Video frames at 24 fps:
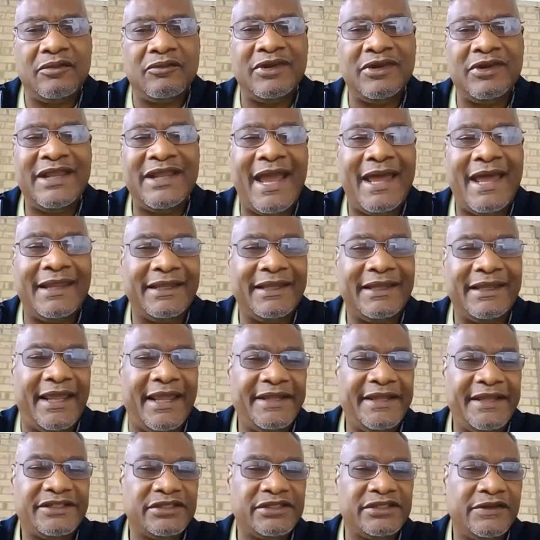
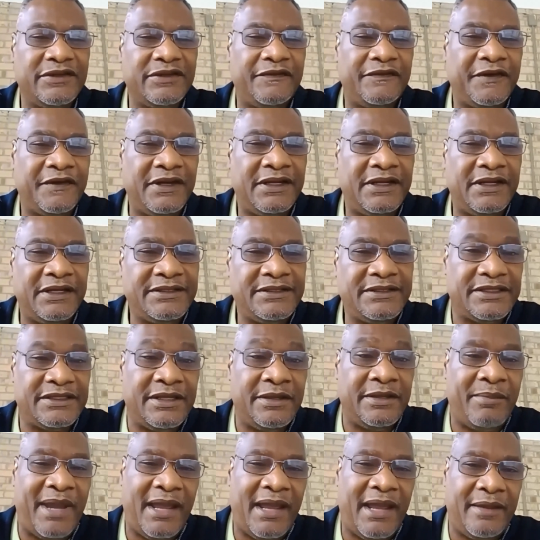Reallocation of funds, in
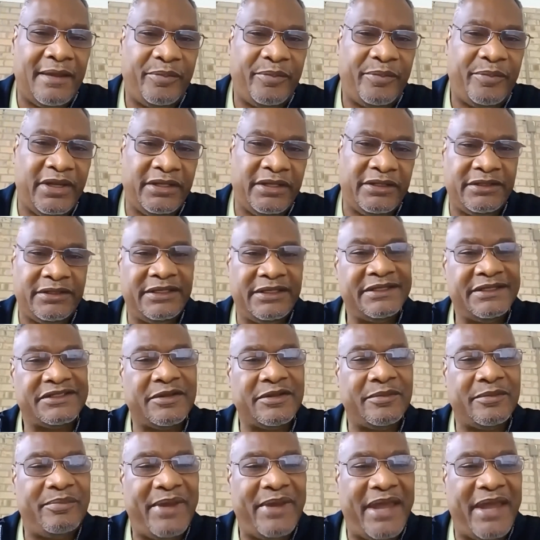my opinion, is
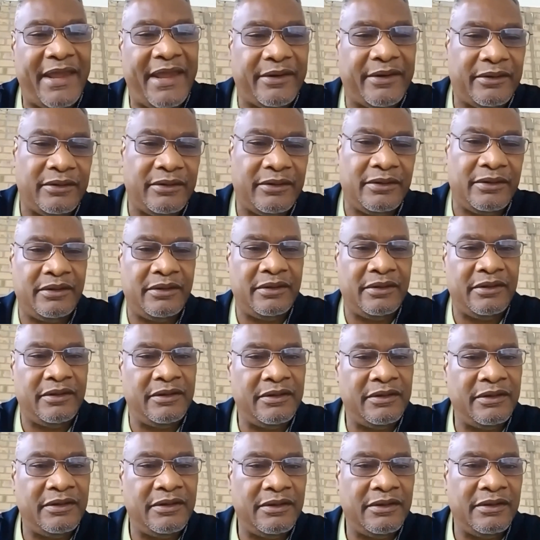the better
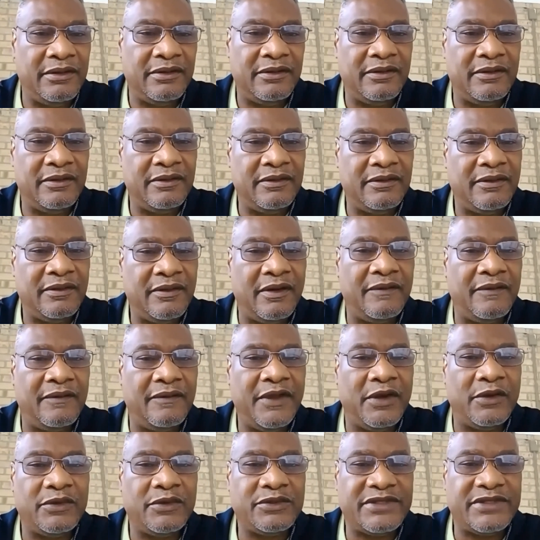of
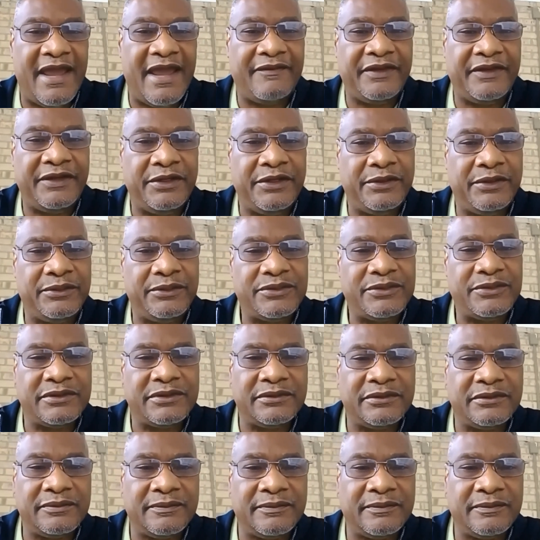those avenues.